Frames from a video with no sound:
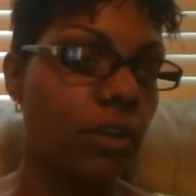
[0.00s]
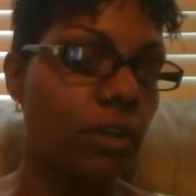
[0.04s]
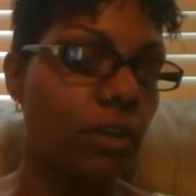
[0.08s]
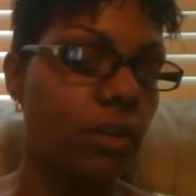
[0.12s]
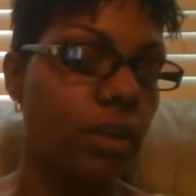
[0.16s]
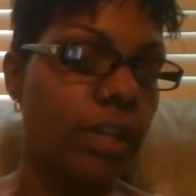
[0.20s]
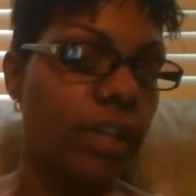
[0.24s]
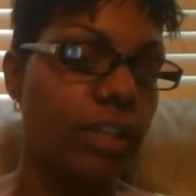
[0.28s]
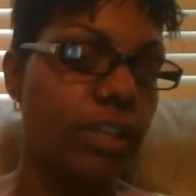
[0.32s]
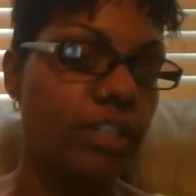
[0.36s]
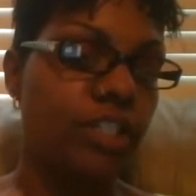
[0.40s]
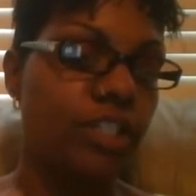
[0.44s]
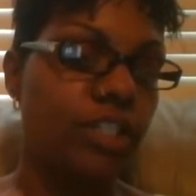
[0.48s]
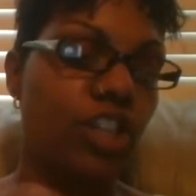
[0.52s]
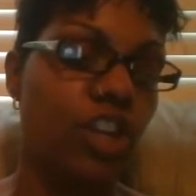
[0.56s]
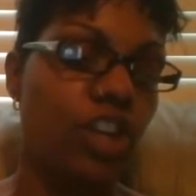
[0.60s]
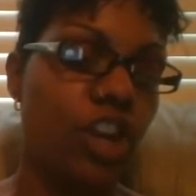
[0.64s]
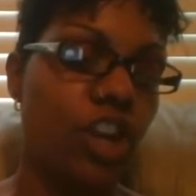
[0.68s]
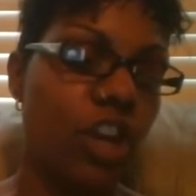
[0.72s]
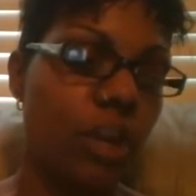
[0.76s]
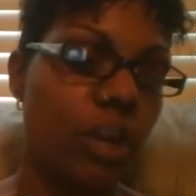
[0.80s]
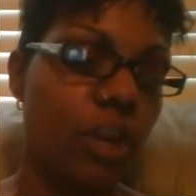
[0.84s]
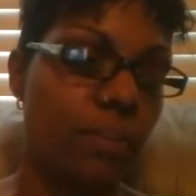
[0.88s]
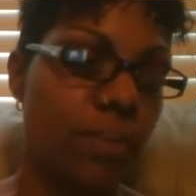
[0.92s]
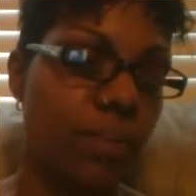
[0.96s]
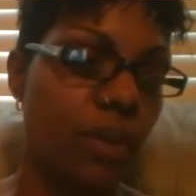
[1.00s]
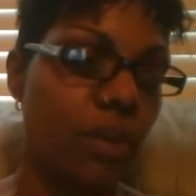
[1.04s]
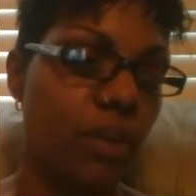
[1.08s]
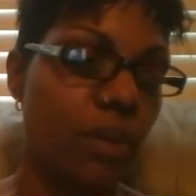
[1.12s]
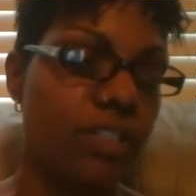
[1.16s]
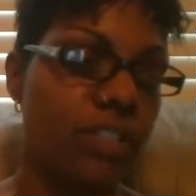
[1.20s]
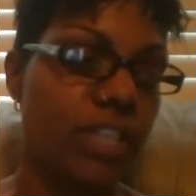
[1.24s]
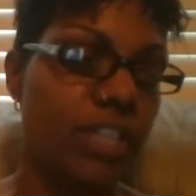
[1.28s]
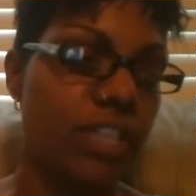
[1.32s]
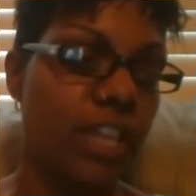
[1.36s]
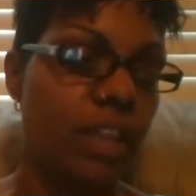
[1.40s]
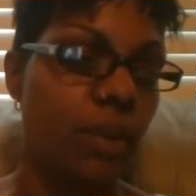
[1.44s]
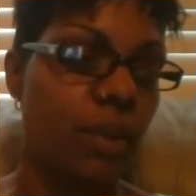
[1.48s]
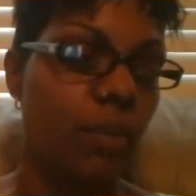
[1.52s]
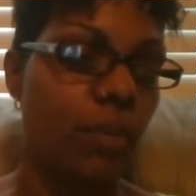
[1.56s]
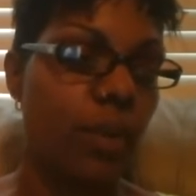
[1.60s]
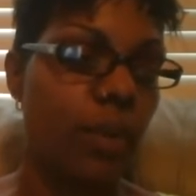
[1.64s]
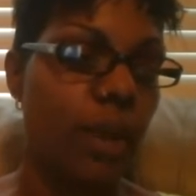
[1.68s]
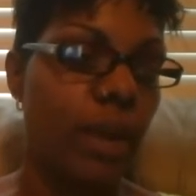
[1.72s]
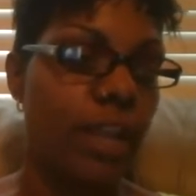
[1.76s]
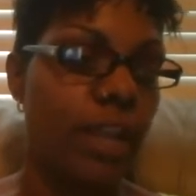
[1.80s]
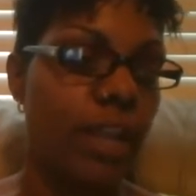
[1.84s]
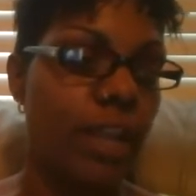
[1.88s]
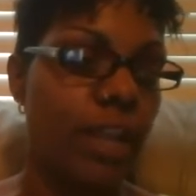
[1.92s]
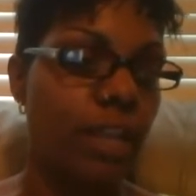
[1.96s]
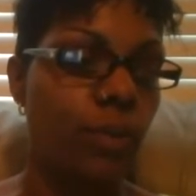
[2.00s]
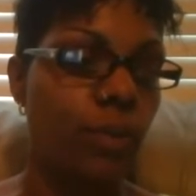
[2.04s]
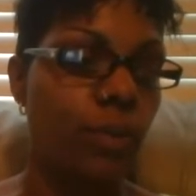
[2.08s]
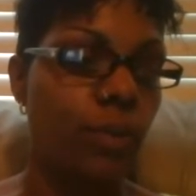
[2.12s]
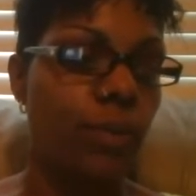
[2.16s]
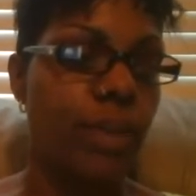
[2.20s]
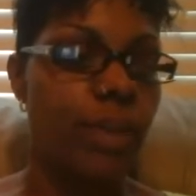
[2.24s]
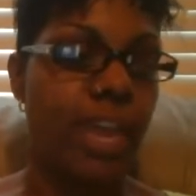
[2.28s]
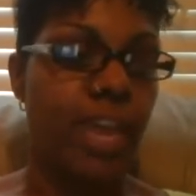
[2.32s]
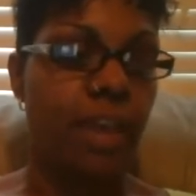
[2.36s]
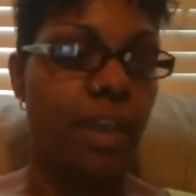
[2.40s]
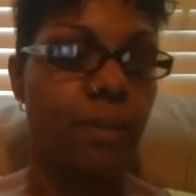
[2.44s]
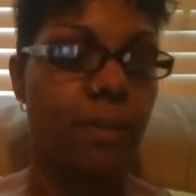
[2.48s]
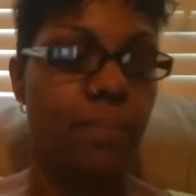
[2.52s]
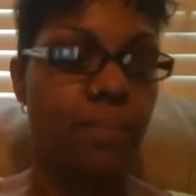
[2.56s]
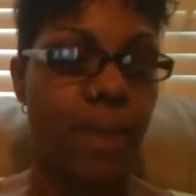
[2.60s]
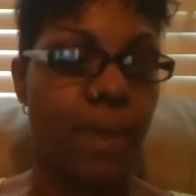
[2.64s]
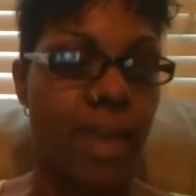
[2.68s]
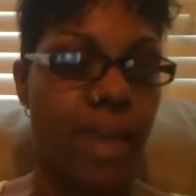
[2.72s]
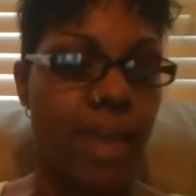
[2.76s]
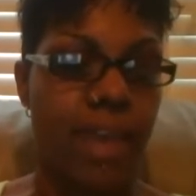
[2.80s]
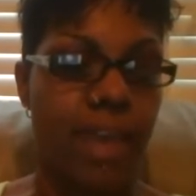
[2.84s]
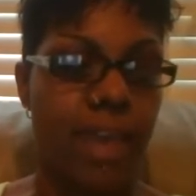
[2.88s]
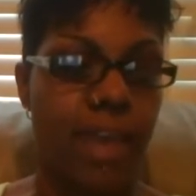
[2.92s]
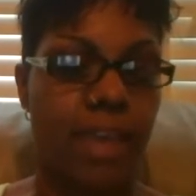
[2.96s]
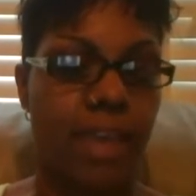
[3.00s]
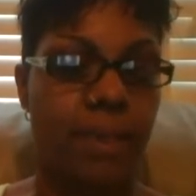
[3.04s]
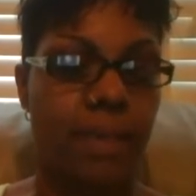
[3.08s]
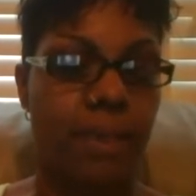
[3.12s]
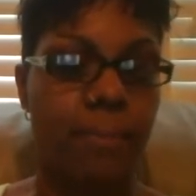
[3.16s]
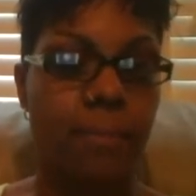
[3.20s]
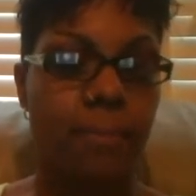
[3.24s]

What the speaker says: It's your current bills and what you can pay